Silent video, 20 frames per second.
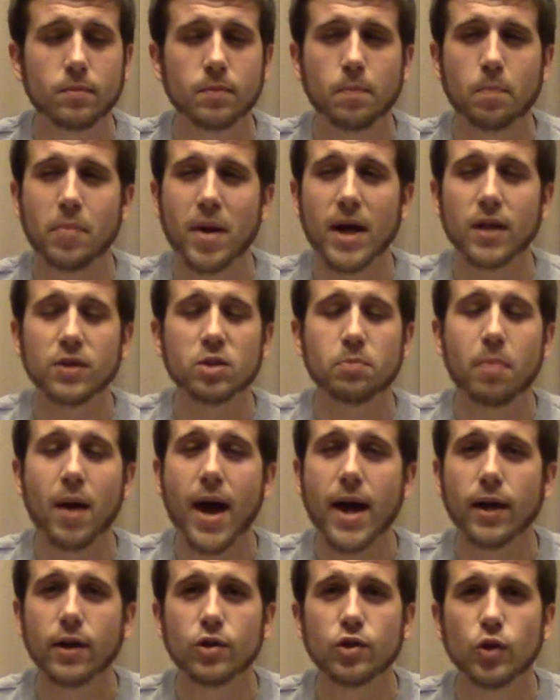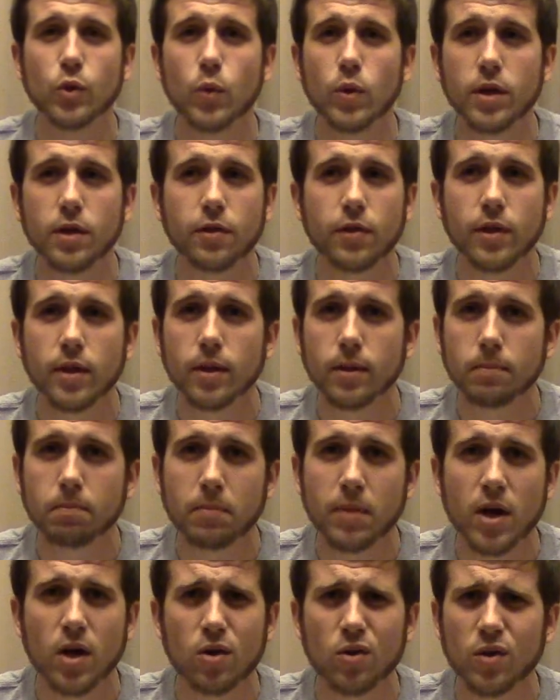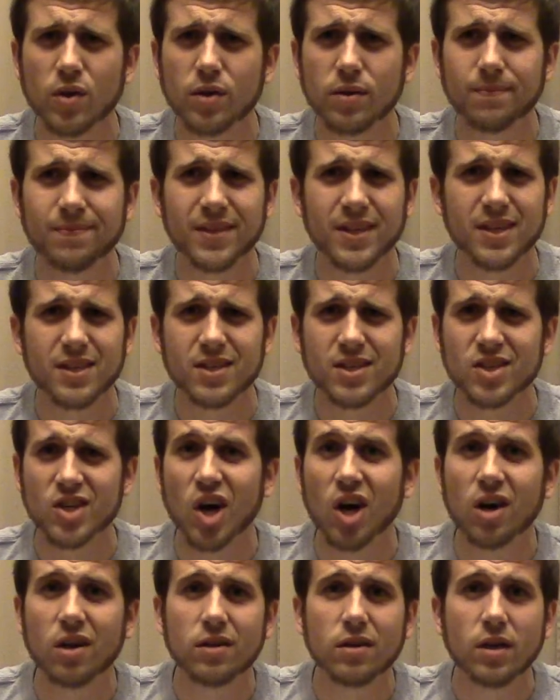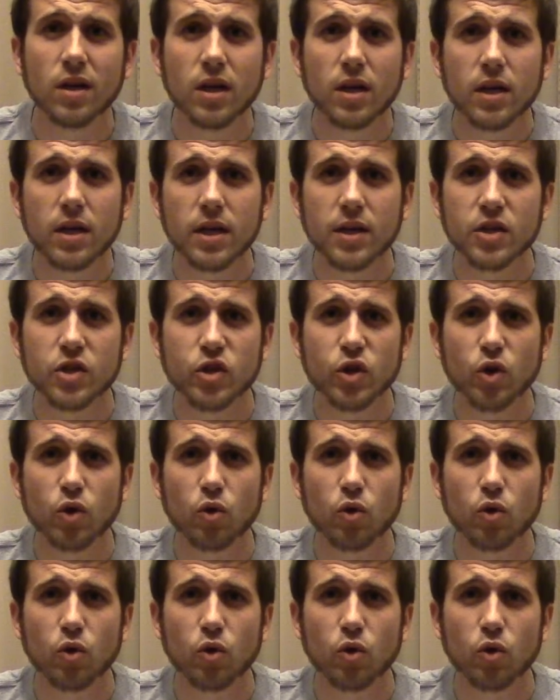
bounce back and do anything better than he's done in his